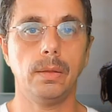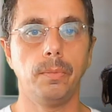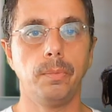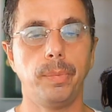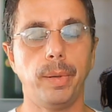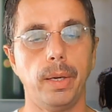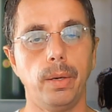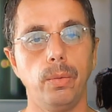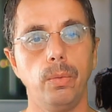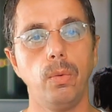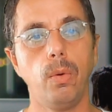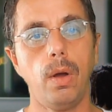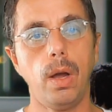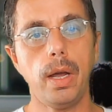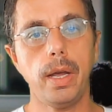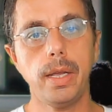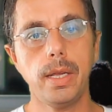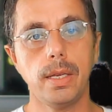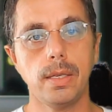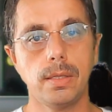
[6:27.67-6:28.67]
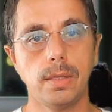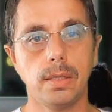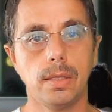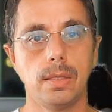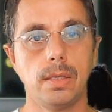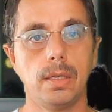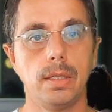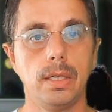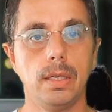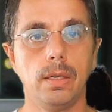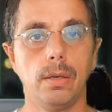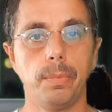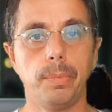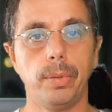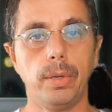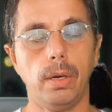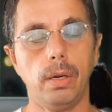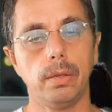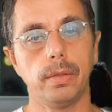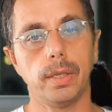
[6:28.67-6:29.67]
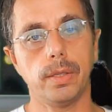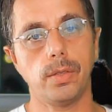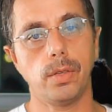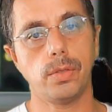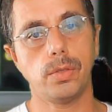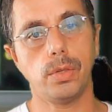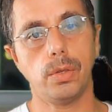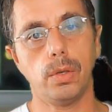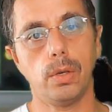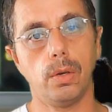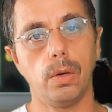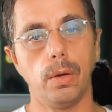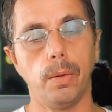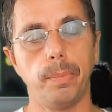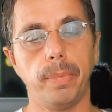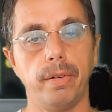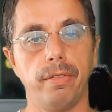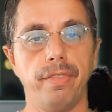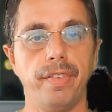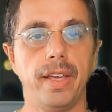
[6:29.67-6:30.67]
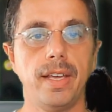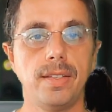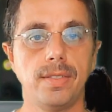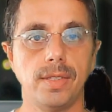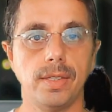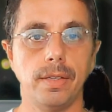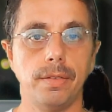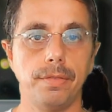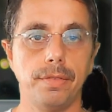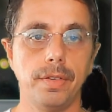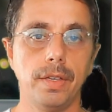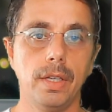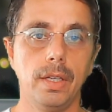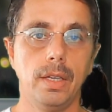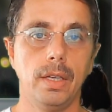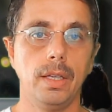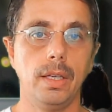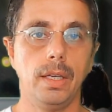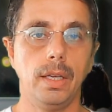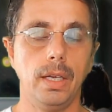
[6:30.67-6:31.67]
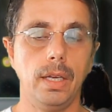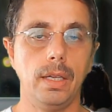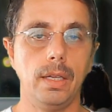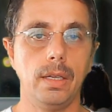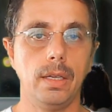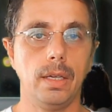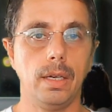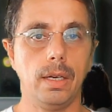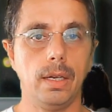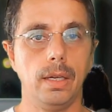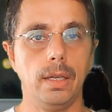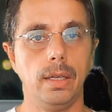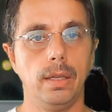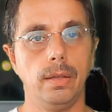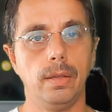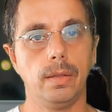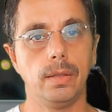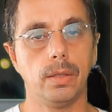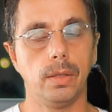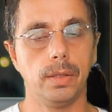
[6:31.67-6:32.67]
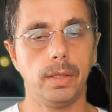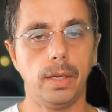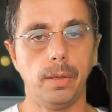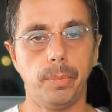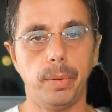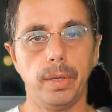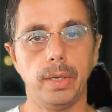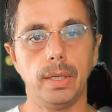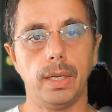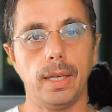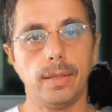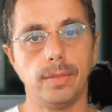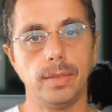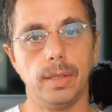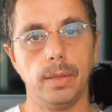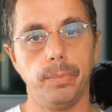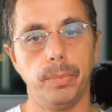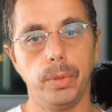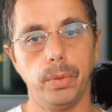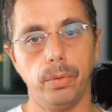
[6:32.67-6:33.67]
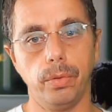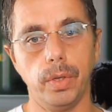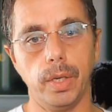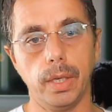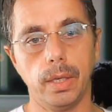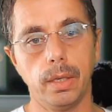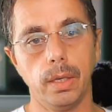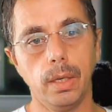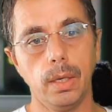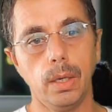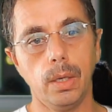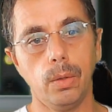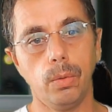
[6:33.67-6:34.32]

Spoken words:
But why is this idea of progress so pervasive in contemporary classical music?